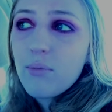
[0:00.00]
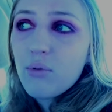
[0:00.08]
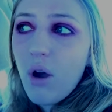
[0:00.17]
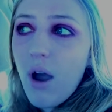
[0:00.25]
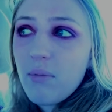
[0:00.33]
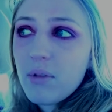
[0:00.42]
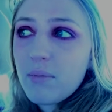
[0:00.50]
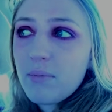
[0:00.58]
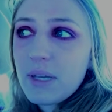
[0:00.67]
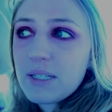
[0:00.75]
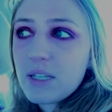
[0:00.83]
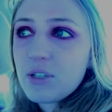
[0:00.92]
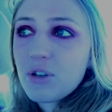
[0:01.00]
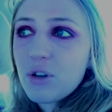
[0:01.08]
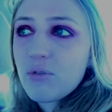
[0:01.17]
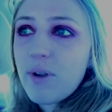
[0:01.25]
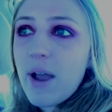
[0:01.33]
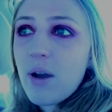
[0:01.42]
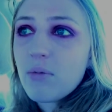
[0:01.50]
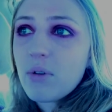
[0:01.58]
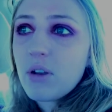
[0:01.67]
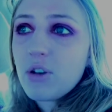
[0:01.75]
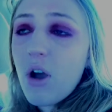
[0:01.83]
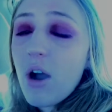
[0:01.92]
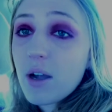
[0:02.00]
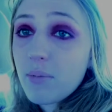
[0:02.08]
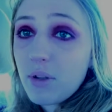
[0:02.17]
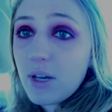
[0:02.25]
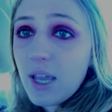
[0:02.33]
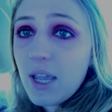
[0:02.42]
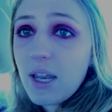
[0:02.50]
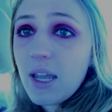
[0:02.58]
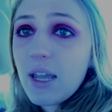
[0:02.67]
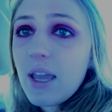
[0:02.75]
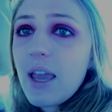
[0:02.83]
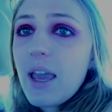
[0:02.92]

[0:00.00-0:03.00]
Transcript: problem be centered around not communicating,